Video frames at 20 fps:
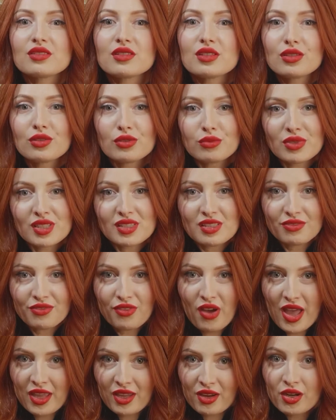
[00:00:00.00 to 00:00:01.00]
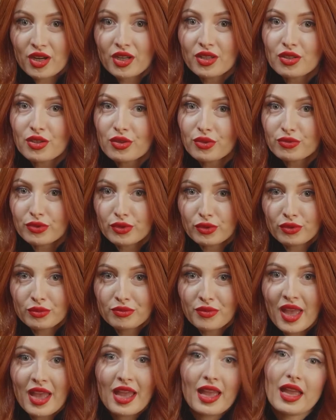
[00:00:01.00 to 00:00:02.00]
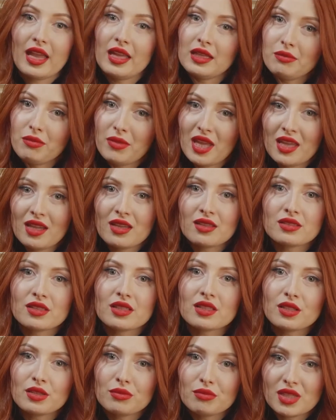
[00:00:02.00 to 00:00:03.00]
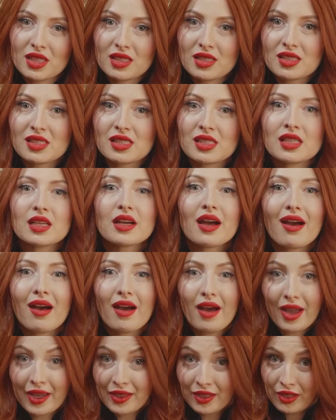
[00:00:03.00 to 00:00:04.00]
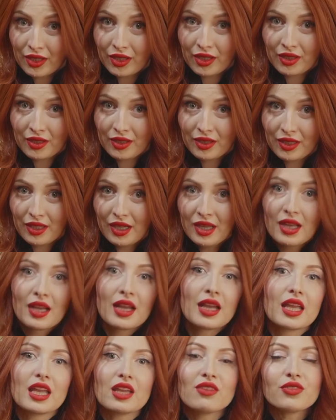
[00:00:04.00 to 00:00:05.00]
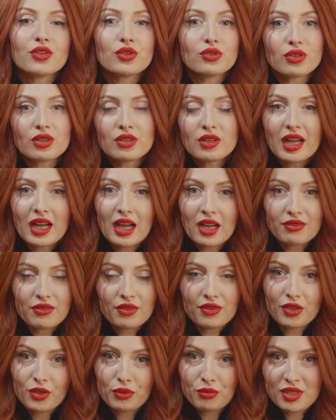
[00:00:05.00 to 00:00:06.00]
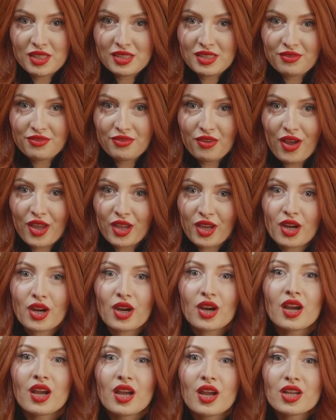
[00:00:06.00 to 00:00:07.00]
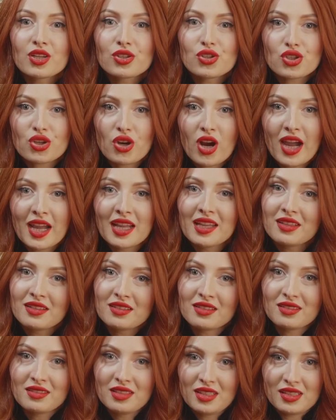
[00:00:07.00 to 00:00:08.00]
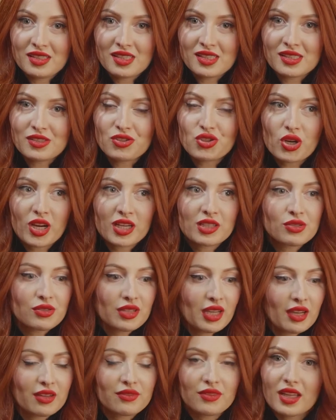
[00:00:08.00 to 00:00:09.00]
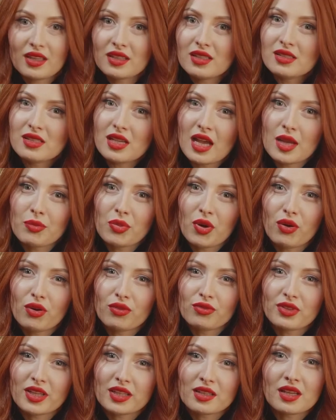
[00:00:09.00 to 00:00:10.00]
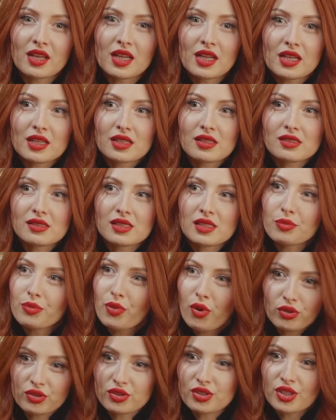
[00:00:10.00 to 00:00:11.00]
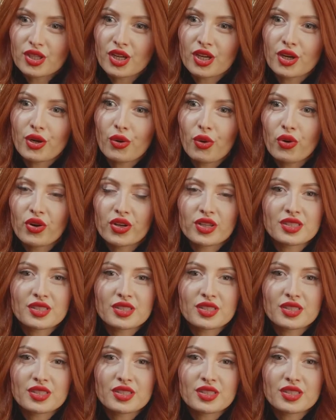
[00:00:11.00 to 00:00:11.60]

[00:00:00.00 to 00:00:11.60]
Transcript: humidifier in your room and make the humidity higher. If you don't have a humidifier, try this. Try to have any type of like debonder or